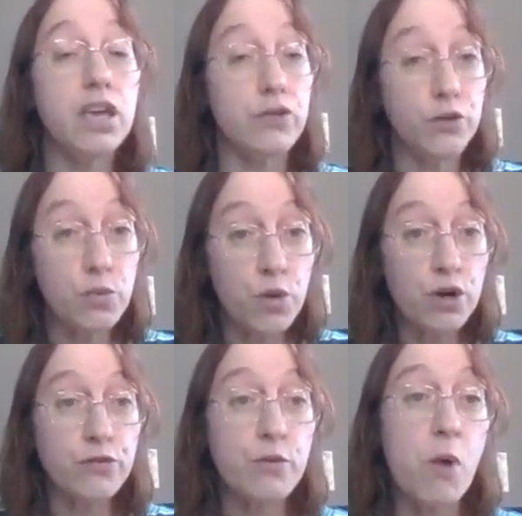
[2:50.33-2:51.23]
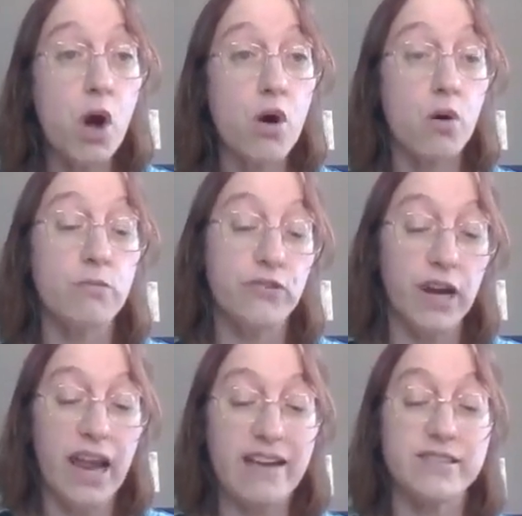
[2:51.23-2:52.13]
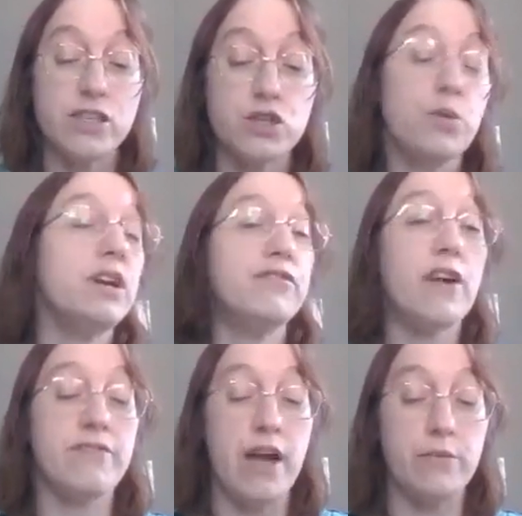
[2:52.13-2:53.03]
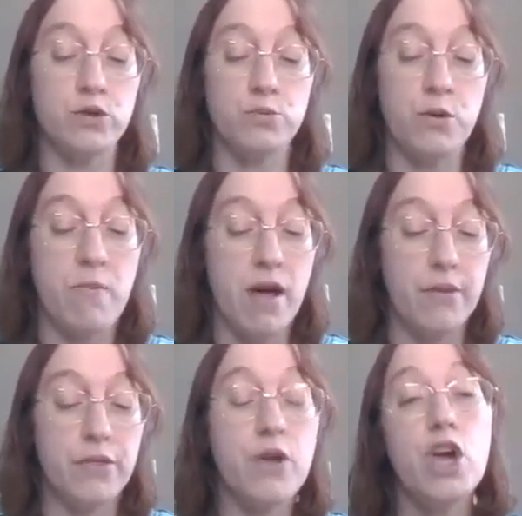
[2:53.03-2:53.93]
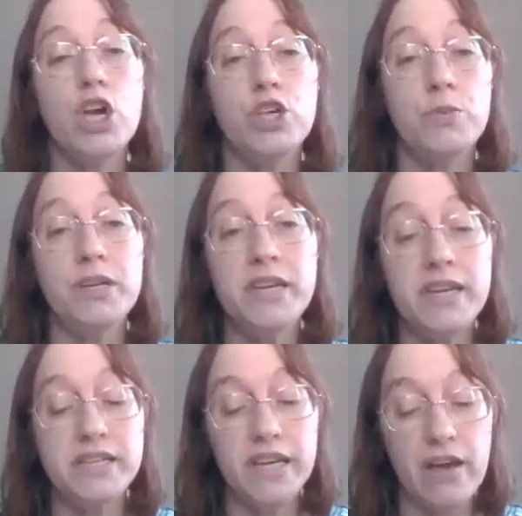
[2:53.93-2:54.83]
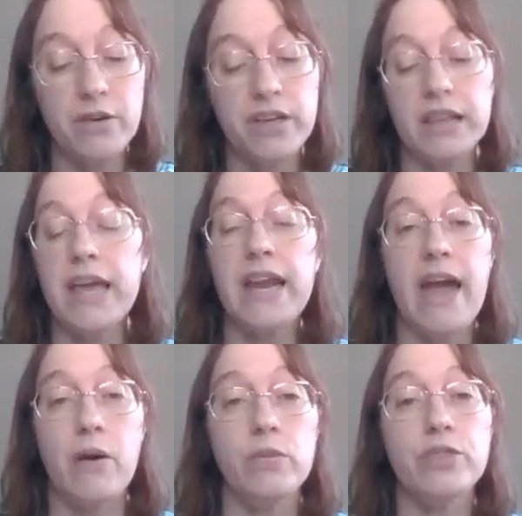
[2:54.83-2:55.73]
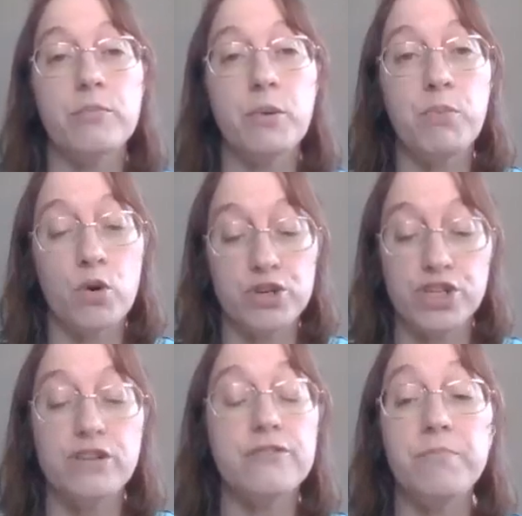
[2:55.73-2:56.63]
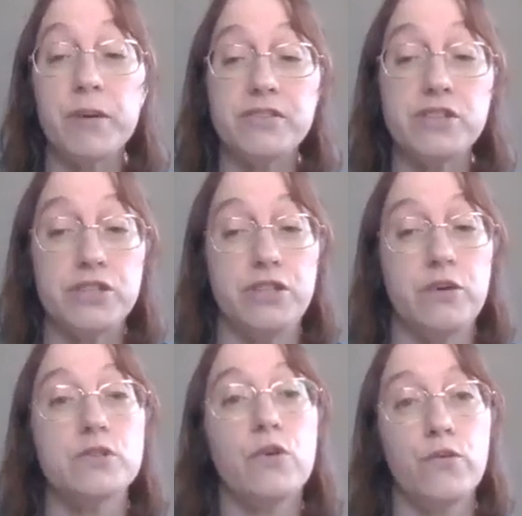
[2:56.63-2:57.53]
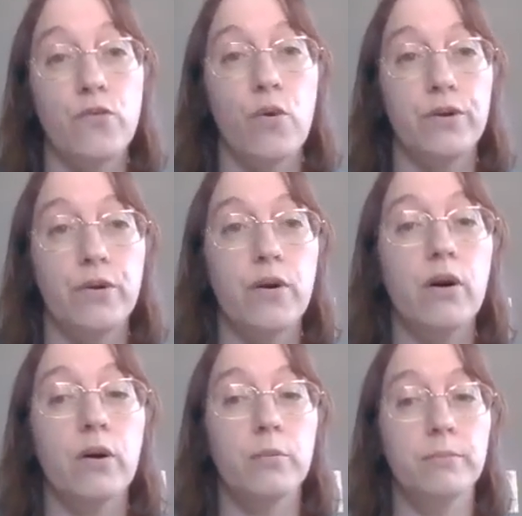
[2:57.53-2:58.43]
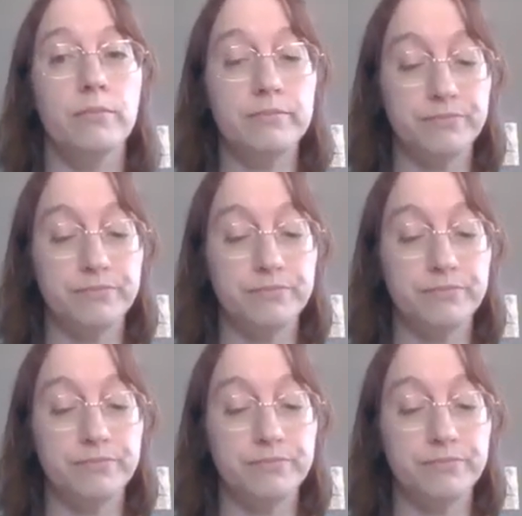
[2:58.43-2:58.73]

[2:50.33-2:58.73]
If you work from home for less than 25 hours per month, you would need to calculate out the proportion of business use for your home.